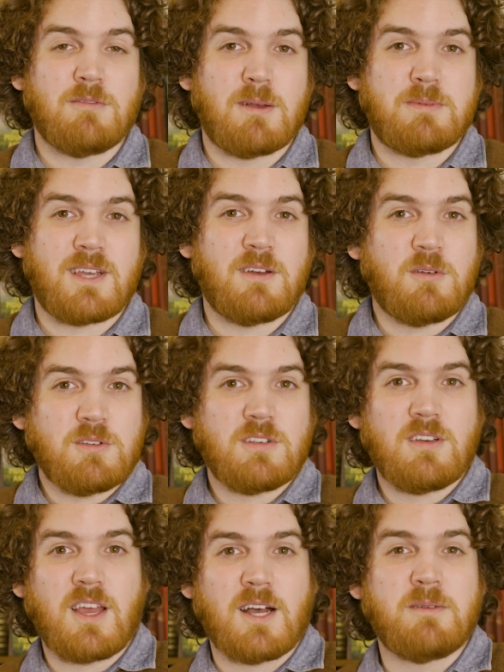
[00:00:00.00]
website also
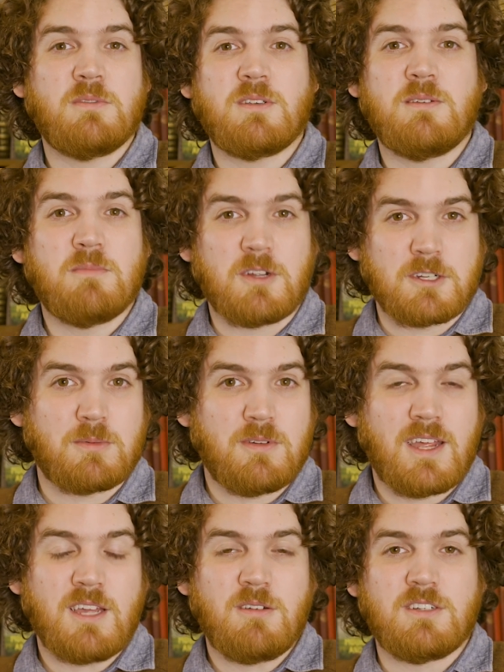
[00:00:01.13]
comes in multiple
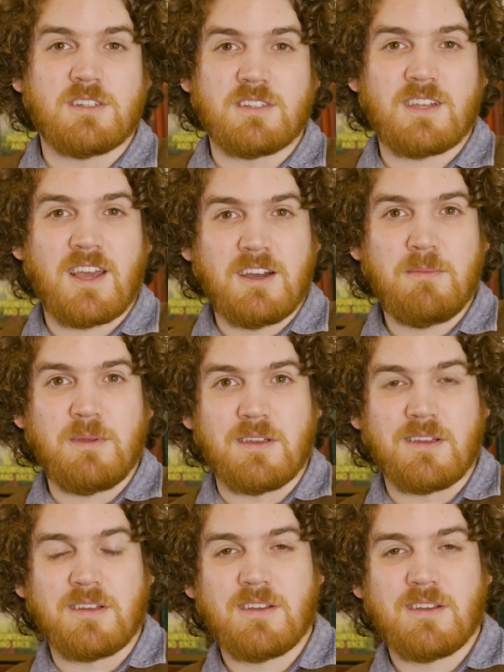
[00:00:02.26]
languages to help you.